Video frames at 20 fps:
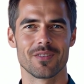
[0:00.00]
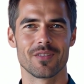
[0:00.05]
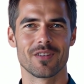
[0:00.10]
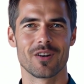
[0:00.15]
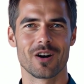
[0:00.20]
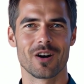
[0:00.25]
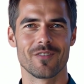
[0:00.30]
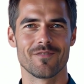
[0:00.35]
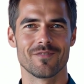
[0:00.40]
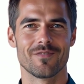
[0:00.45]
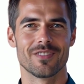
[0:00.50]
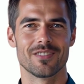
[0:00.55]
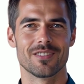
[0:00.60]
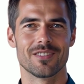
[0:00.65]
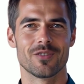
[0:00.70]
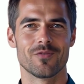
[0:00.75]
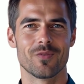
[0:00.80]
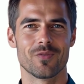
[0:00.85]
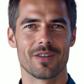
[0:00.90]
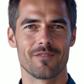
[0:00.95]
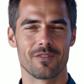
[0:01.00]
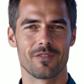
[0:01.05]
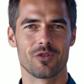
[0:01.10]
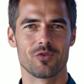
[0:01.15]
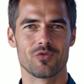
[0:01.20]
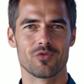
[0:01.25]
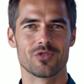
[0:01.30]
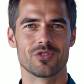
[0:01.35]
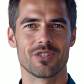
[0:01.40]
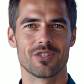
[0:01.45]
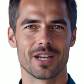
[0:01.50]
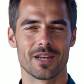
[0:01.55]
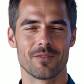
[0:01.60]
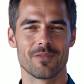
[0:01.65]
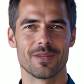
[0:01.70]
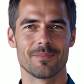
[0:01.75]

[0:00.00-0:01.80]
offers a revolutionary